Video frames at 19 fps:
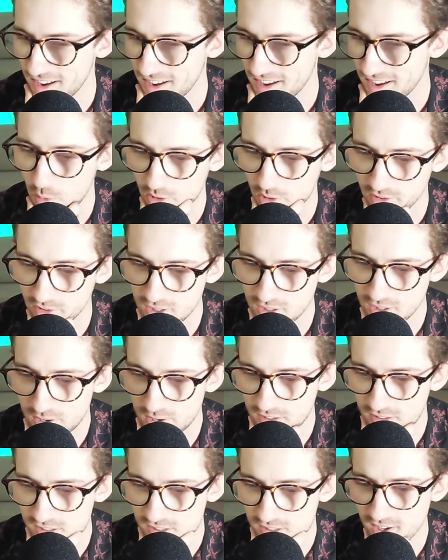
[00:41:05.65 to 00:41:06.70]
How old is
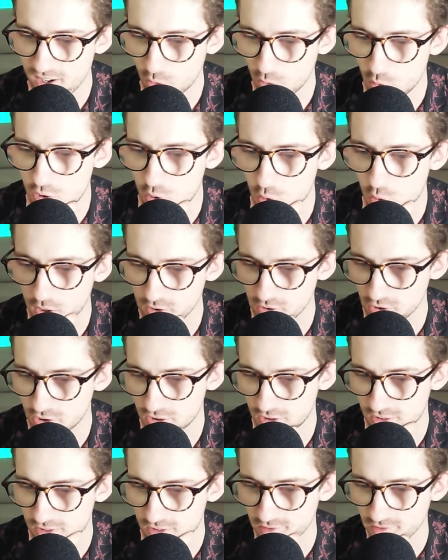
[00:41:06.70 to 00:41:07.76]
Diamante now? Good
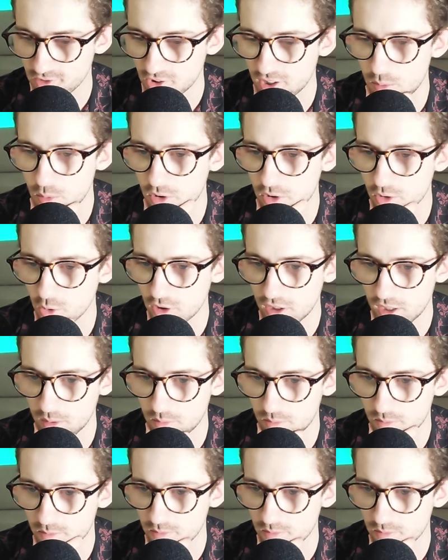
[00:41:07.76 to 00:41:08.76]
question. Someone look it up.